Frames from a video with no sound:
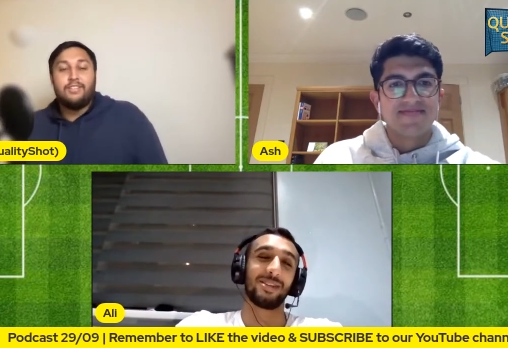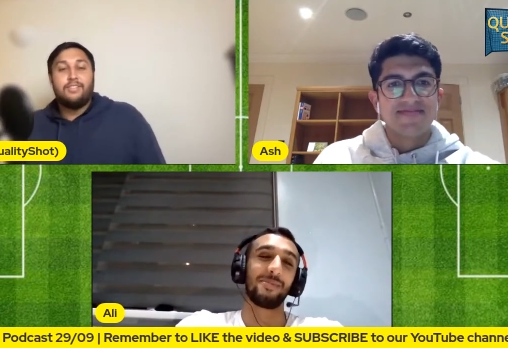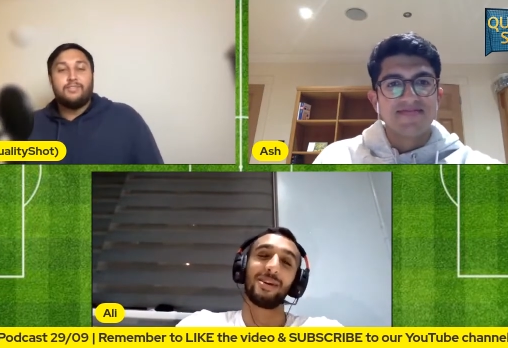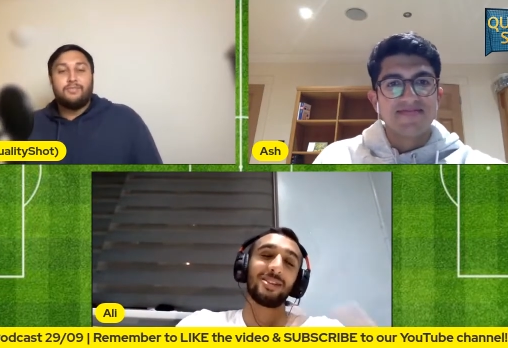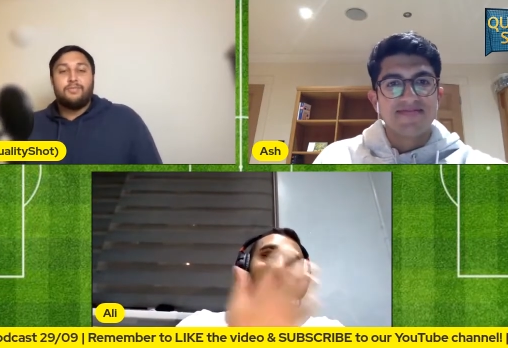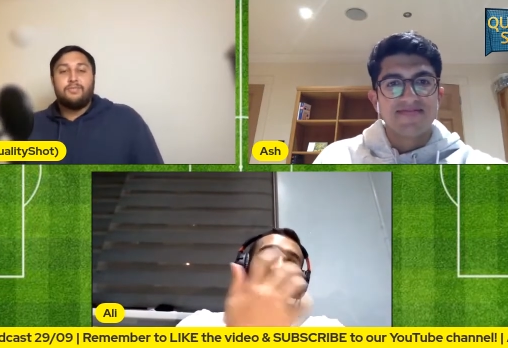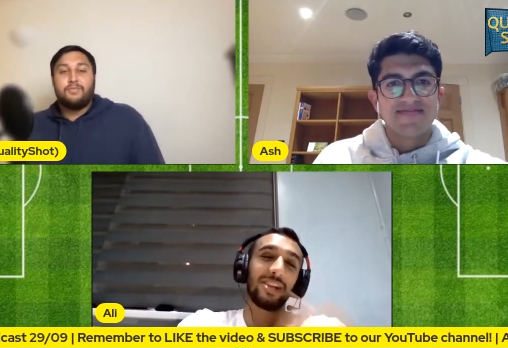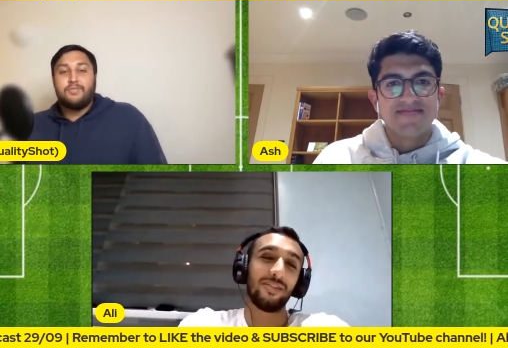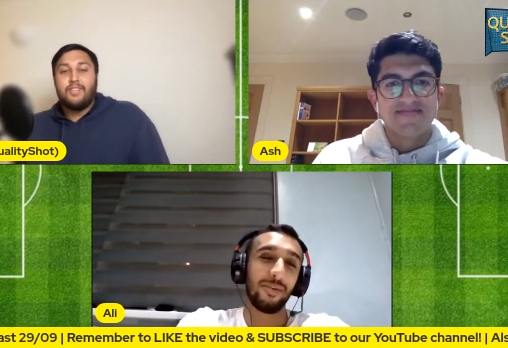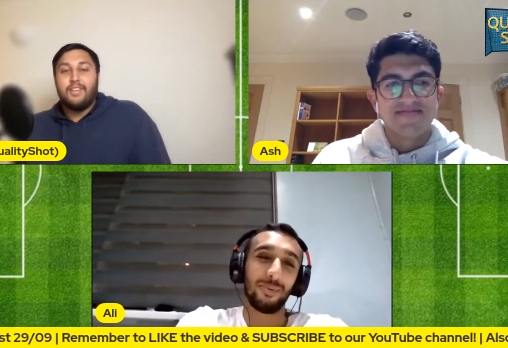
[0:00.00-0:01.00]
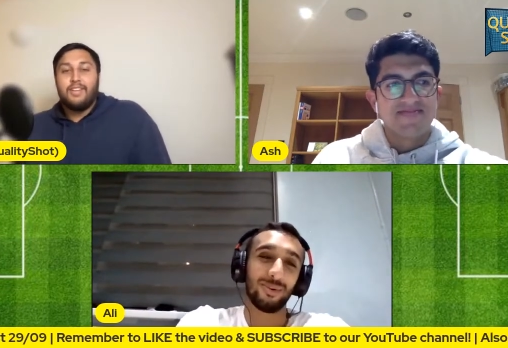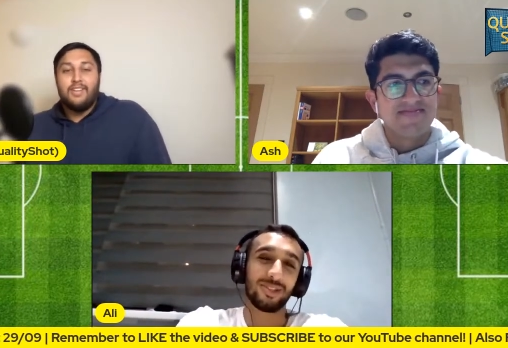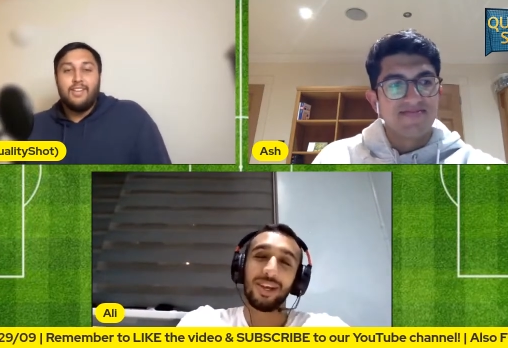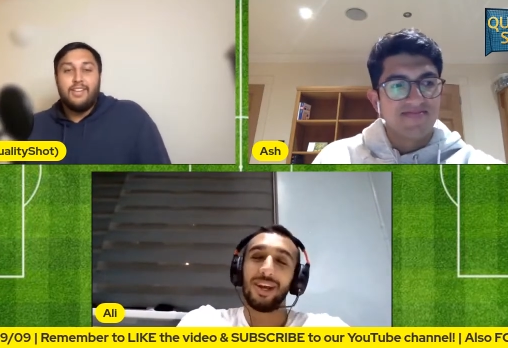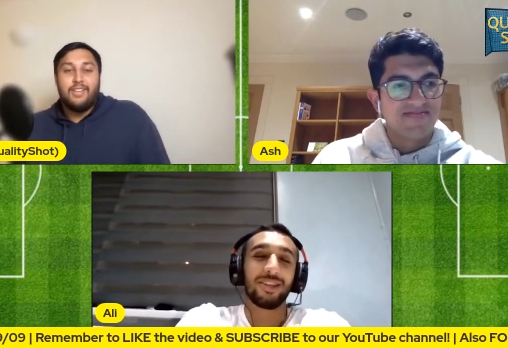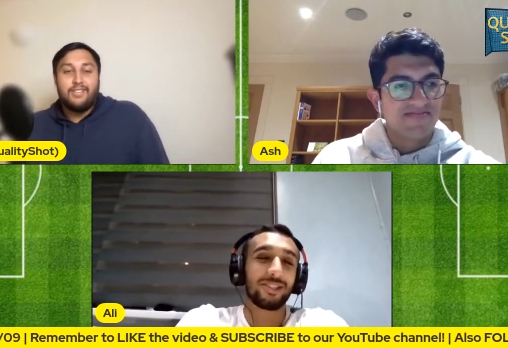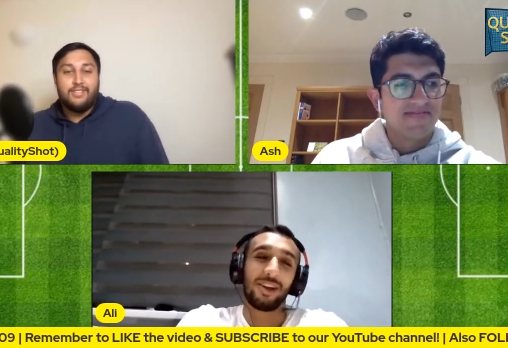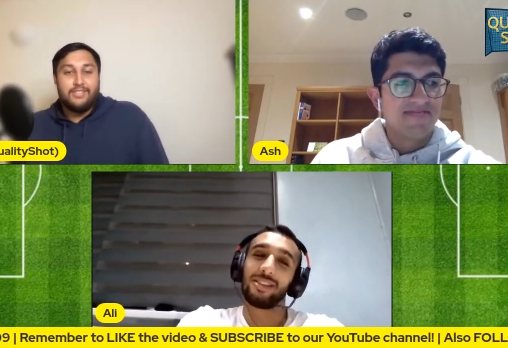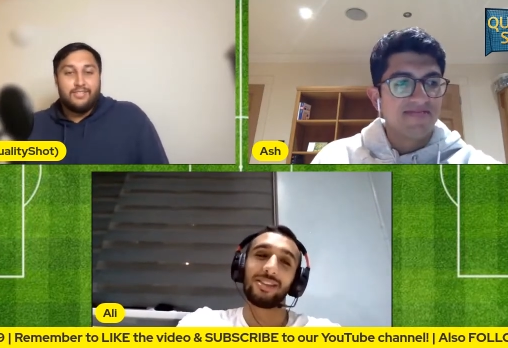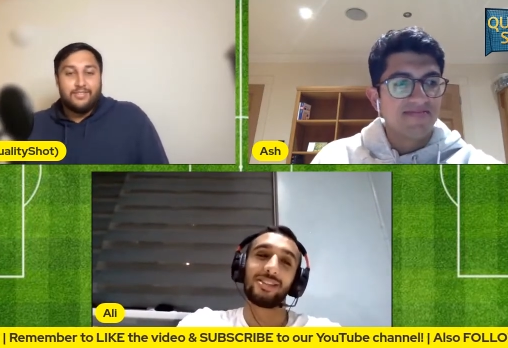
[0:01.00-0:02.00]
Speaker 1: To be honest, after Liverpool's
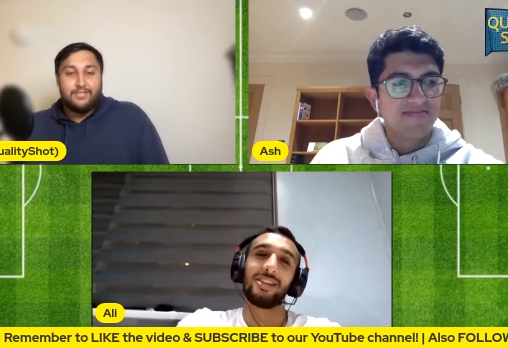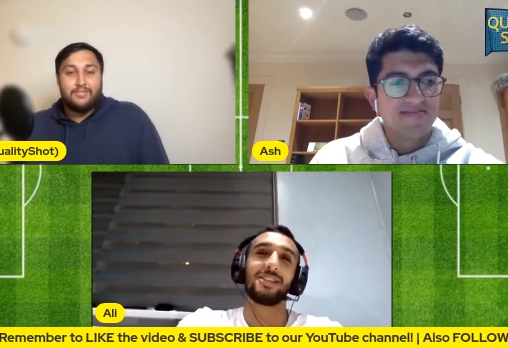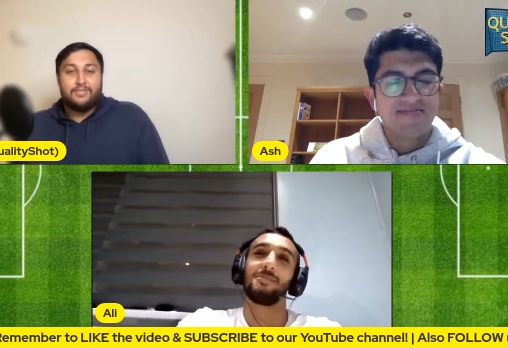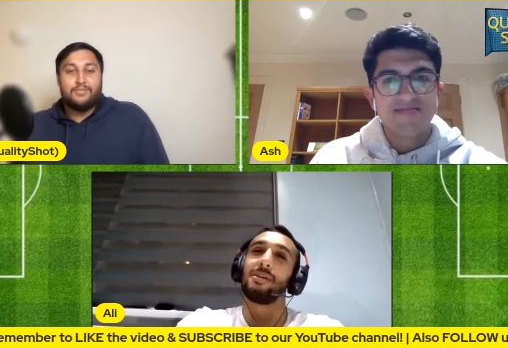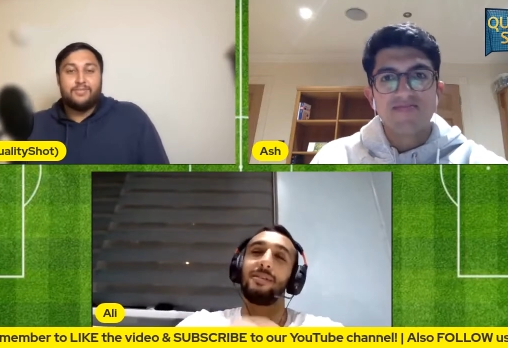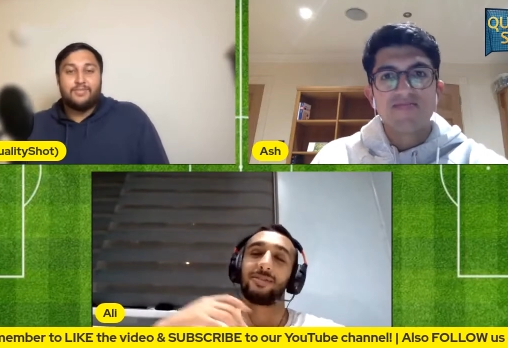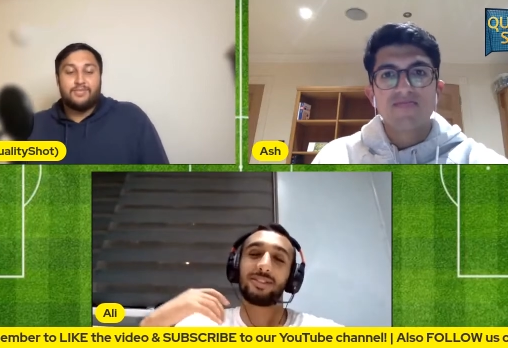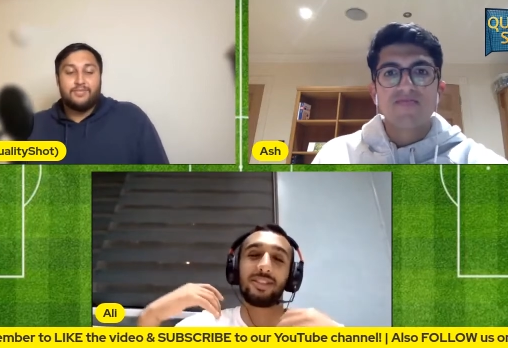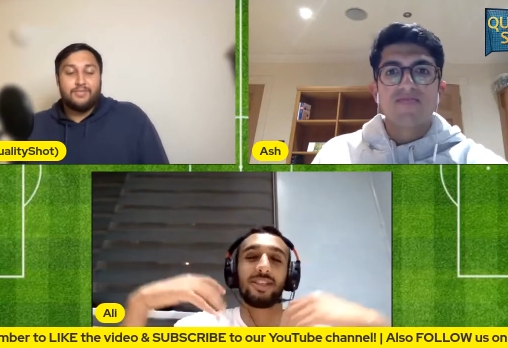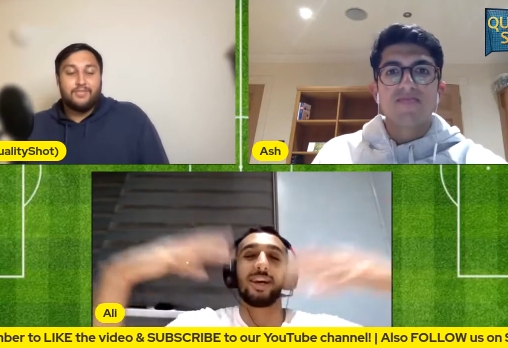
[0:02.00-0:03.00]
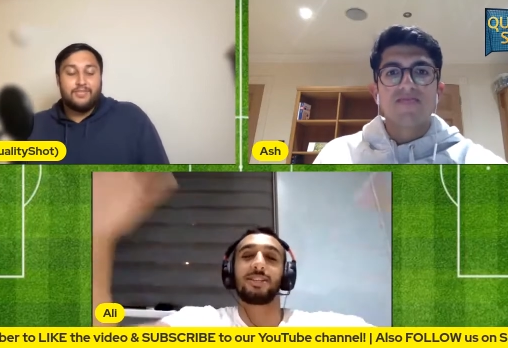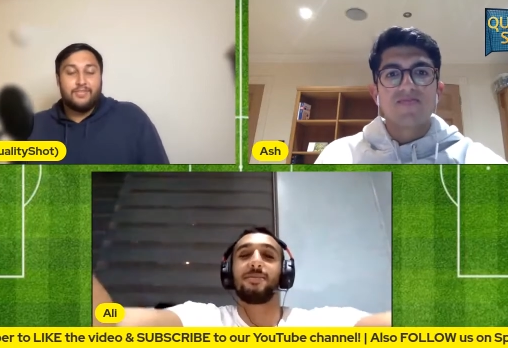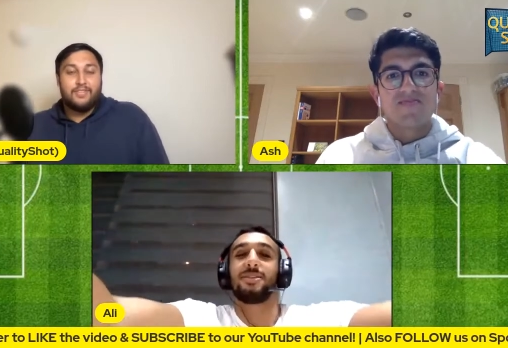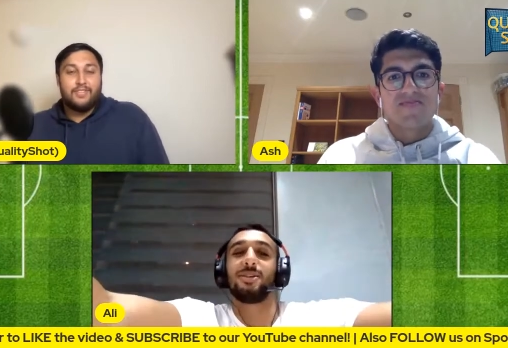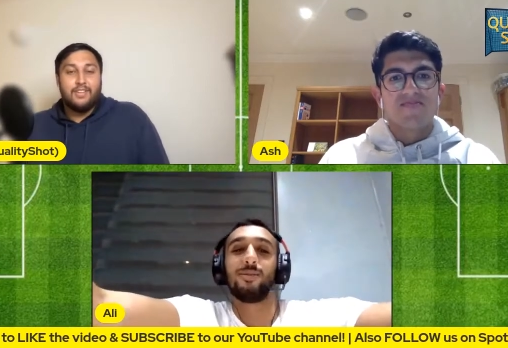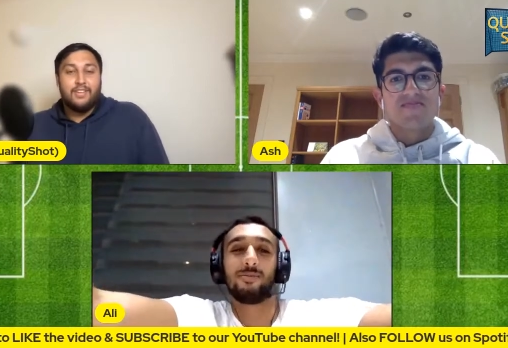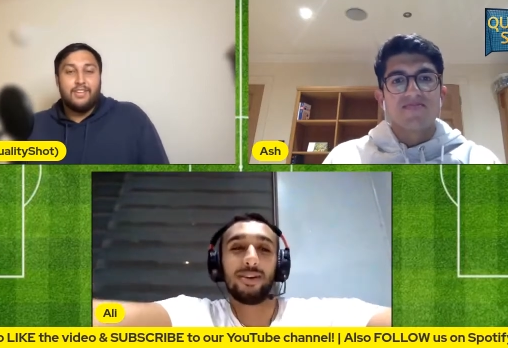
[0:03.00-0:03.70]
start this season, but I've just detached myself,